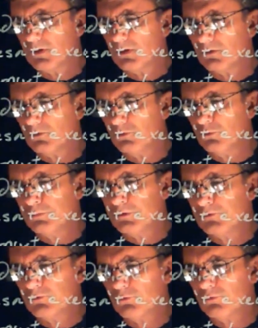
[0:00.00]
loop
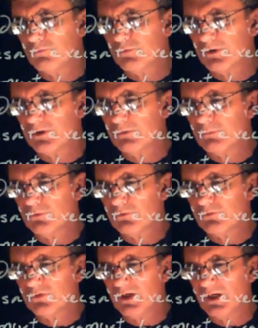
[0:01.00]
control
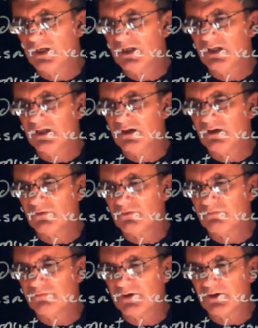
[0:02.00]
variables, any other
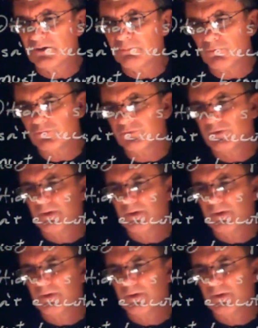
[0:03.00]
variables